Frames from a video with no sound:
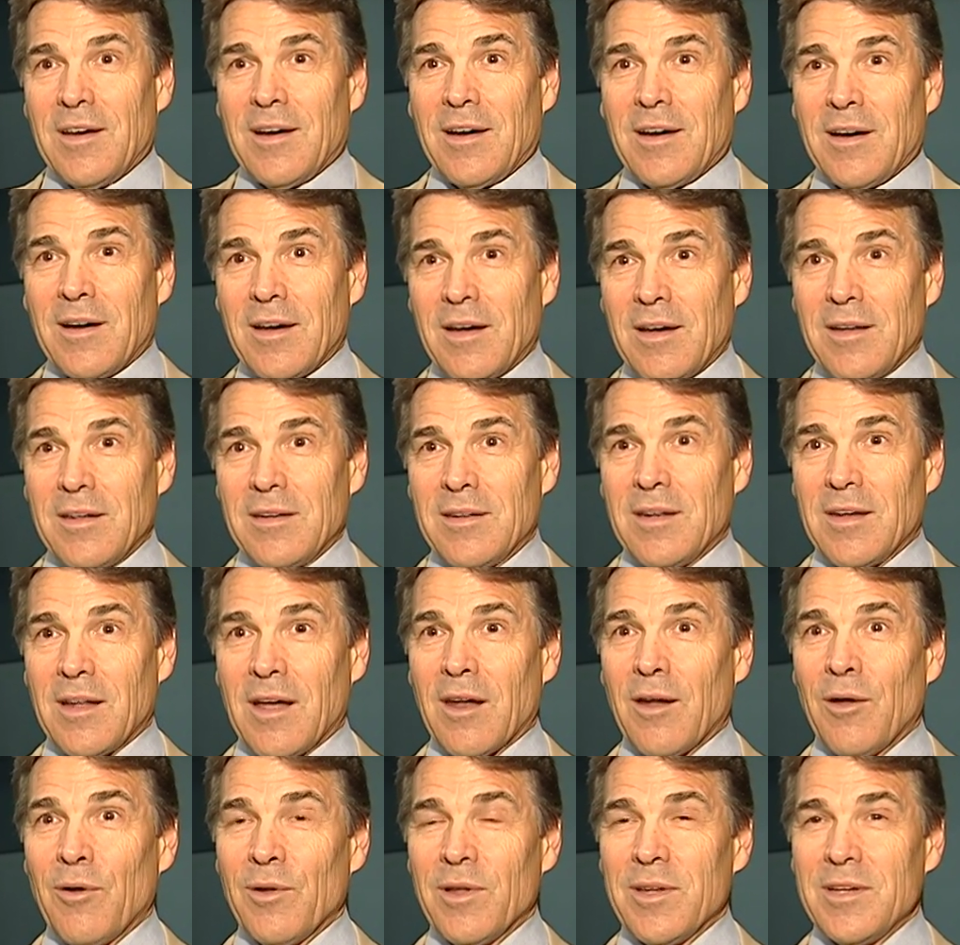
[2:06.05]
Uh,
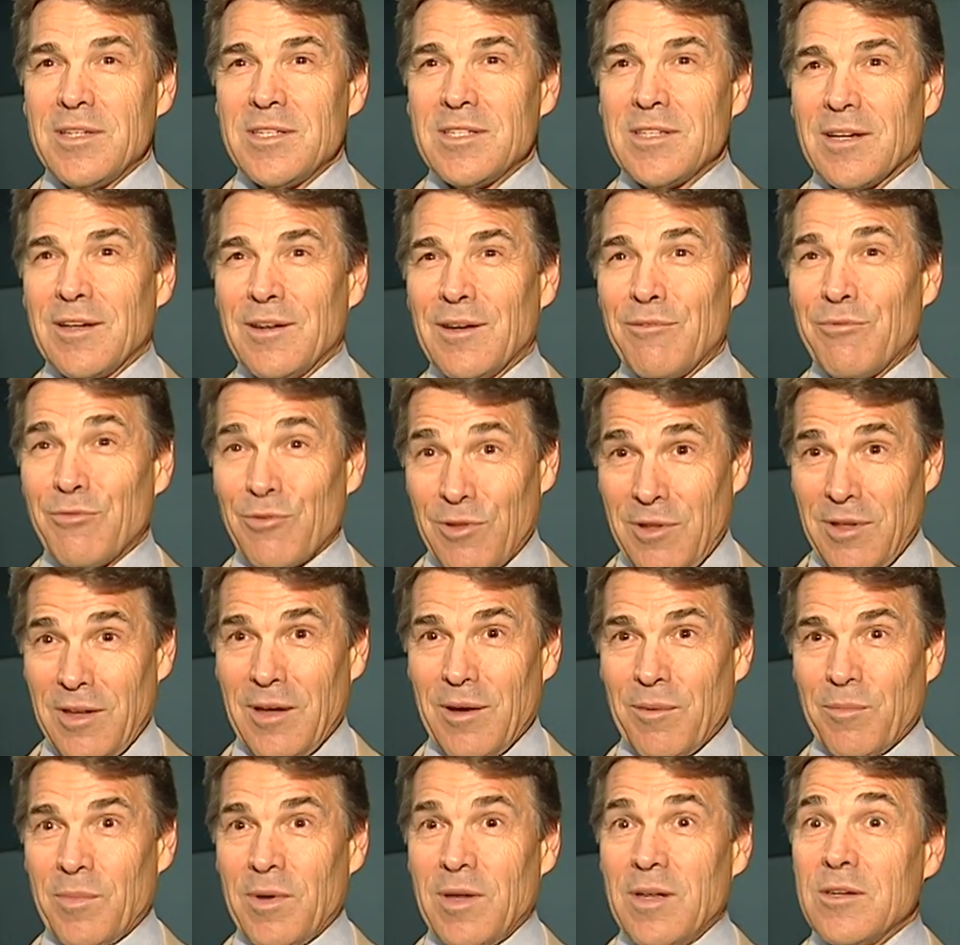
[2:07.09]
not only is it good for
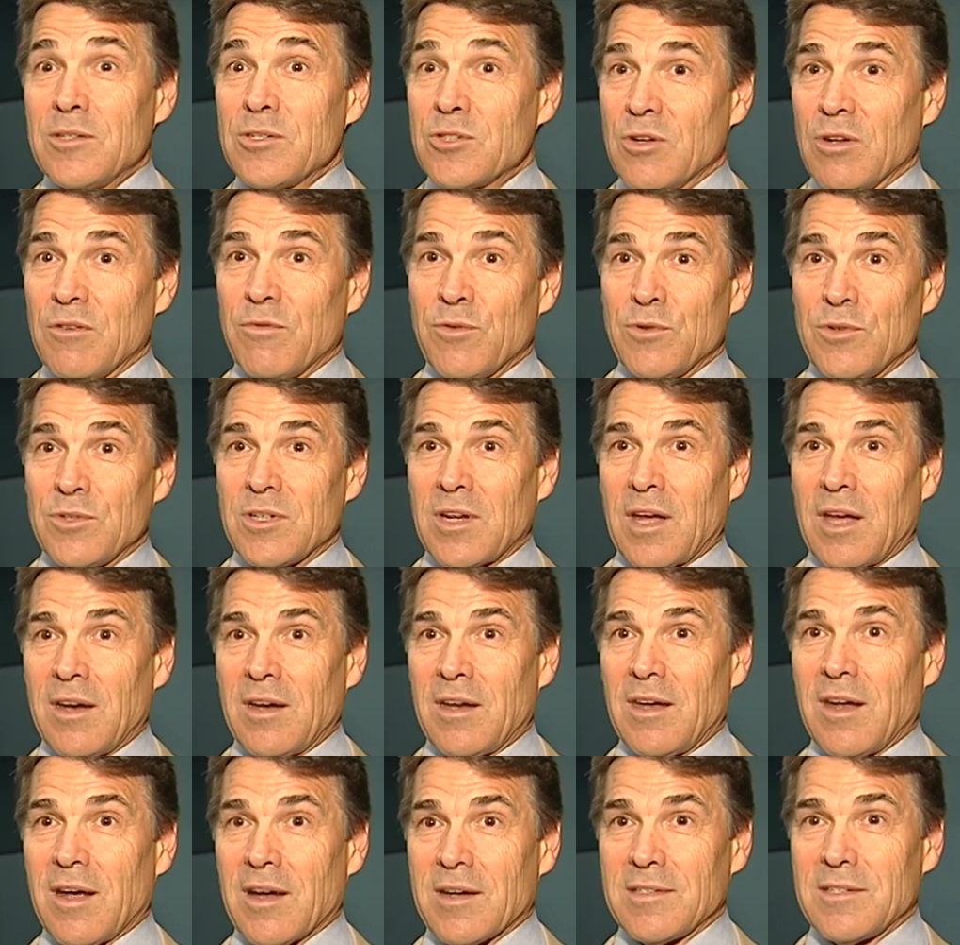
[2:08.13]
them, it's good for the state
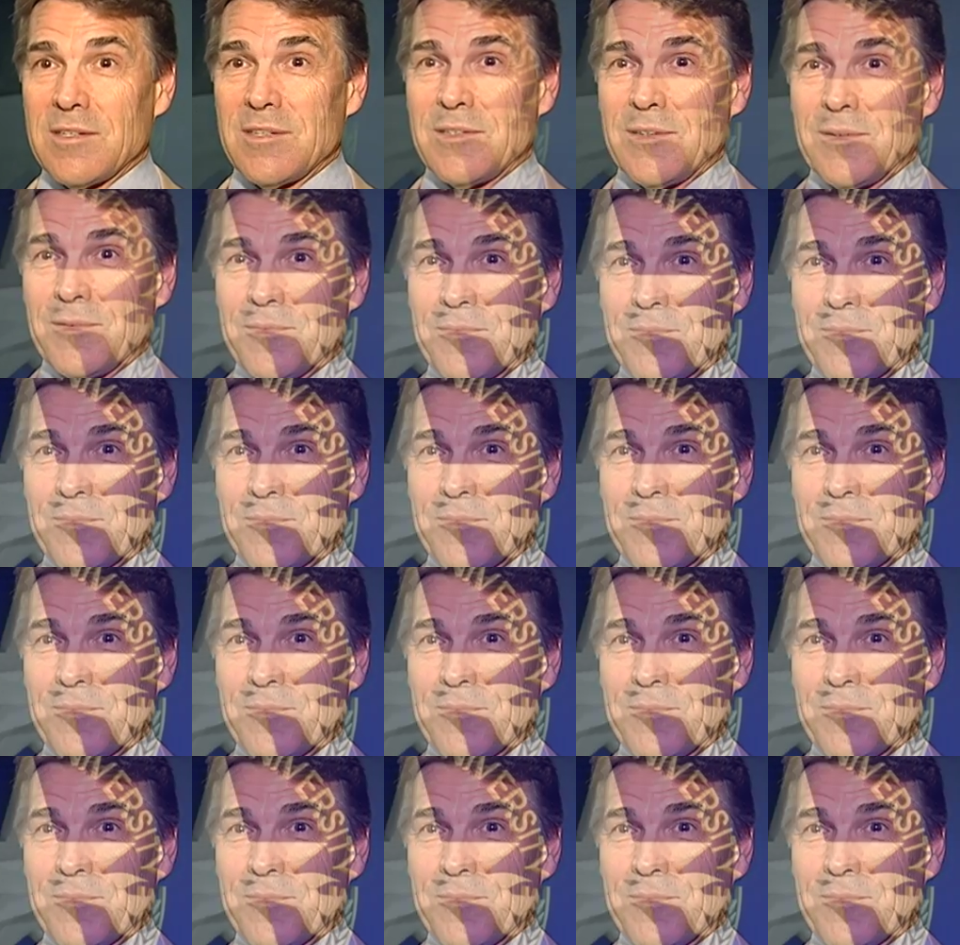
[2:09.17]
of Texas.